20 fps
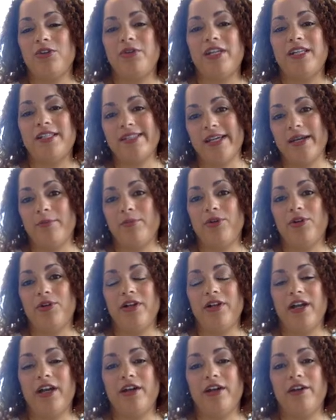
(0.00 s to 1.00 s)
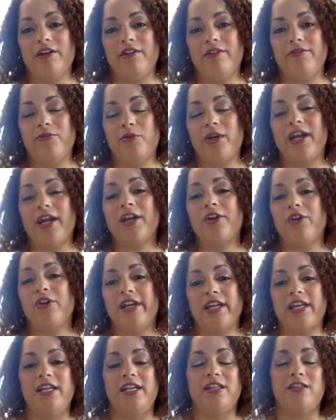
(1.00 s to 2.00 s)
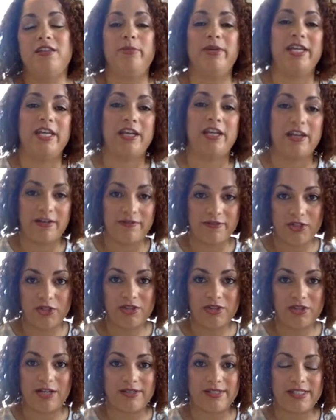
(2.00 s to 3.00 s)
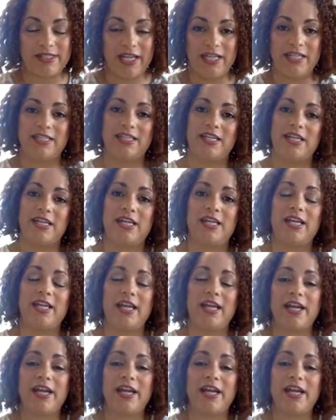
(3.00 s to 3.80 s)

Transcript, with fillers: an example of what I created at the beginning of 2018 and I